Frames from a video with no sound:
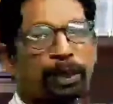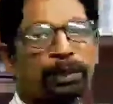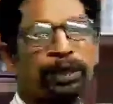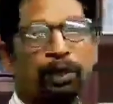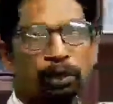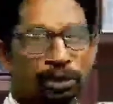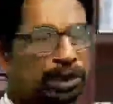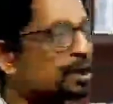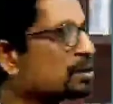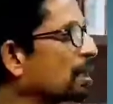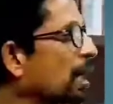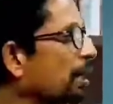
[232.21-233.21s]
The question
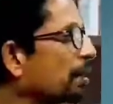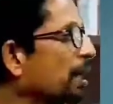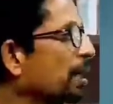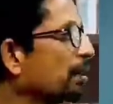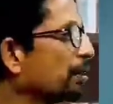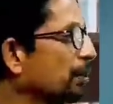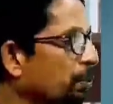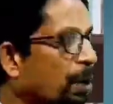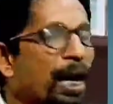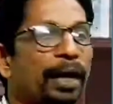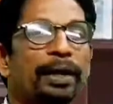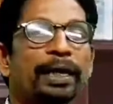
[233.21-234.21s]
is that you
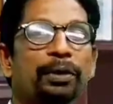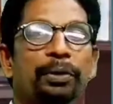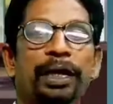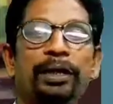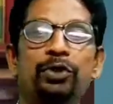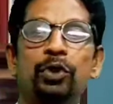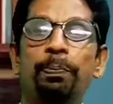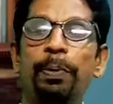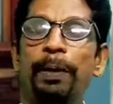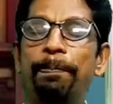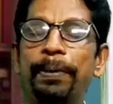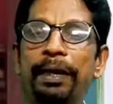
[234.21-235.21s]
are required to
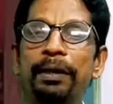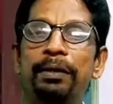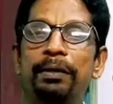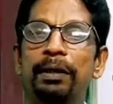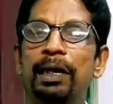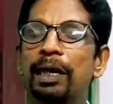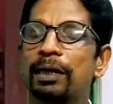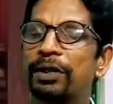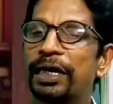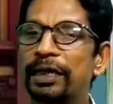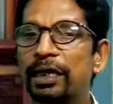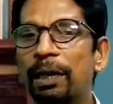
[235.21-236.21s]
prepare
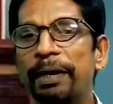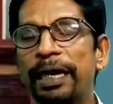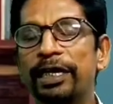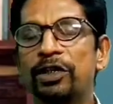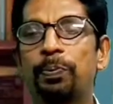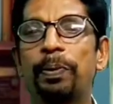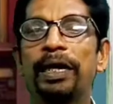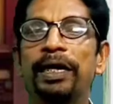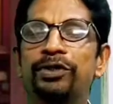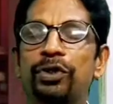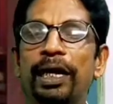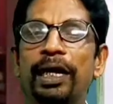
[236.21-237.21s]
the income and
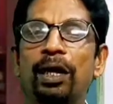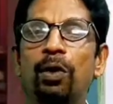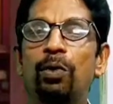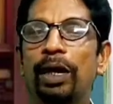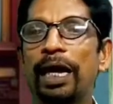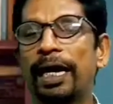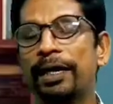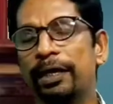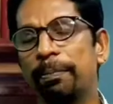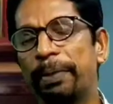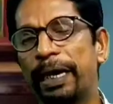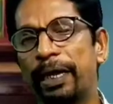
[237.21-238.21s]
expenditure account and
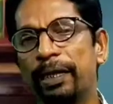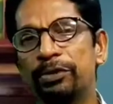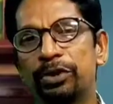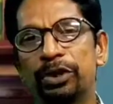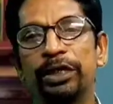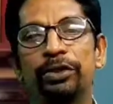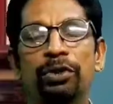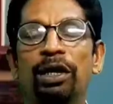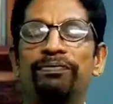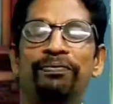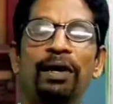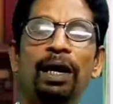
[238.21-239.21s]
the balance sheet
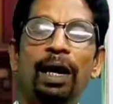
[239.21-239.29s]
of